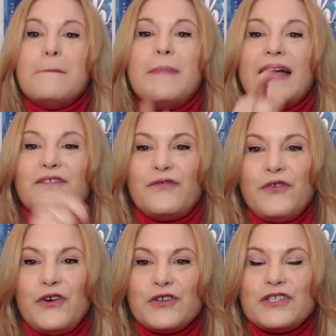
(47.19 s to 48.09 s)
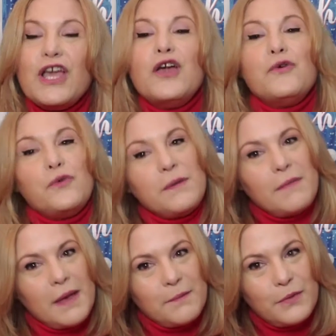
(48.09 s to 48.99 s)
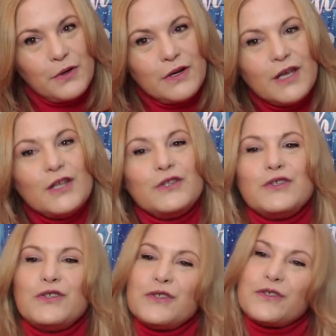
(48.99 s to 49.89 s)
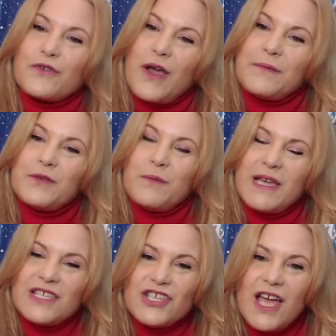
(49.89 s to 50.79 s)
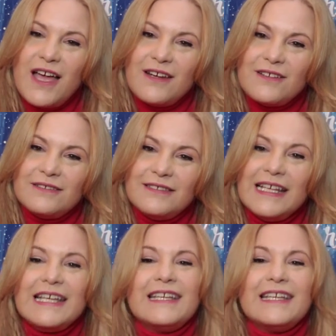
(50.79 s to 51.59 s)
But first, remember to subscribe to my channel,